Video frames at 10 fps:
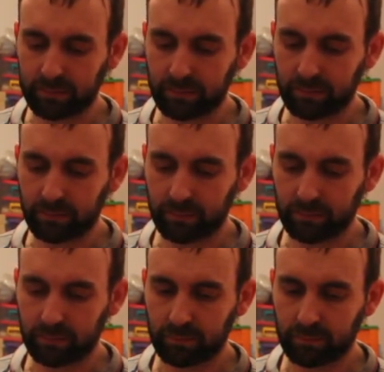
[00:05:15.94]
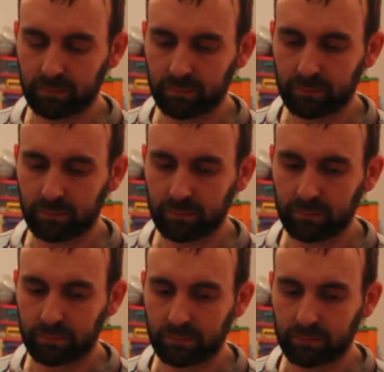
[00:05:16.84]

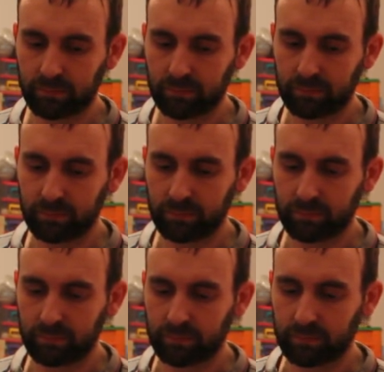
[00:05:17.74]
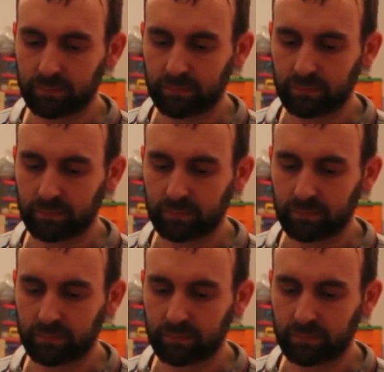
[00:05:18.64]
Nothing is said.